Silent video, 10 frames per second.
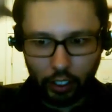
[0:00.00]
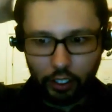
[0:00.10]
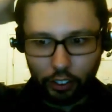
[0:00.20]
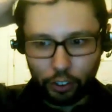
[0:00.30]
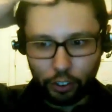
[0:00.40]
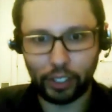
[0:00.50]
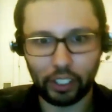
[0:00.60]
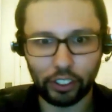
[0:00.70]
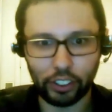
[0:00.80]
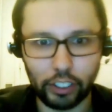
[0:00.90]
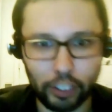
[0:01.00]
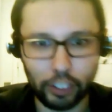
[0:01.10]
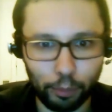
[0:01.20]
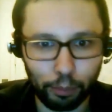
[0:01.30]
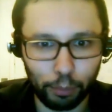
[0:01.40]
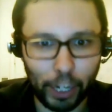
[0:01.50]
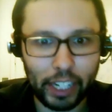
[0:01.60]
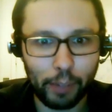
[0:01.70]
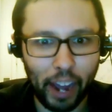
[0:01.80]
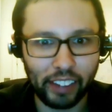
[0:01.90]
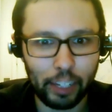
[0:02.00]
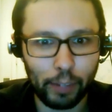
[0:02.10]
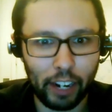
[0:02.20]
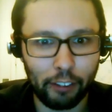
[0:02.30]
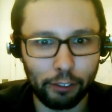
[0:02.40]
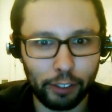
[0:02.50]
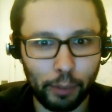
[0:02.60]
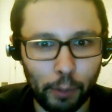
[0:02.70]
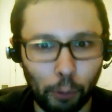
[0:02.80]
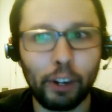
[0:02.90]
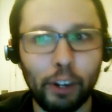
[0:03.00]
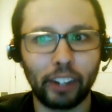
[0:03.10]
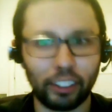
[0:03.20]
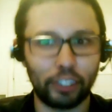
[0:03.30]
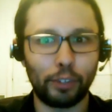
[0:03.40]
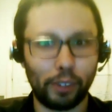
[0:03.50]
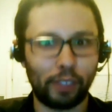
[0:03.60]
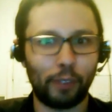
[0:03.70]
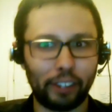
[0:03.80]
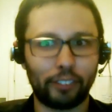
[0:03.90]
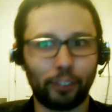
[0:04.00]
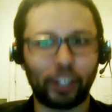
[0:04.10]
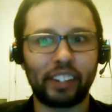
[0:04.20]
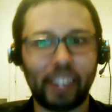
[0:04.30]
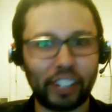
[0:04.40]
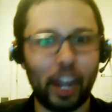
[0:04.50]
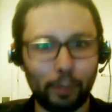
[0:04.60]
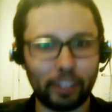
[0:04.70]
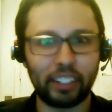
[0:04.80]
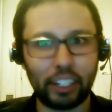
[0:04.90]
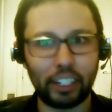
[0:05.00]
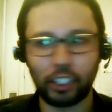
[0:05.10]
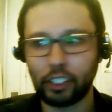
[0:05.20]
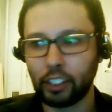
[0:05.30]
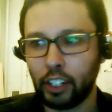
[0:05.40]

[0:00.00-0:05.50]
super intelligent brain capacity, but have something more fundamental to do with the way organization happens in nature.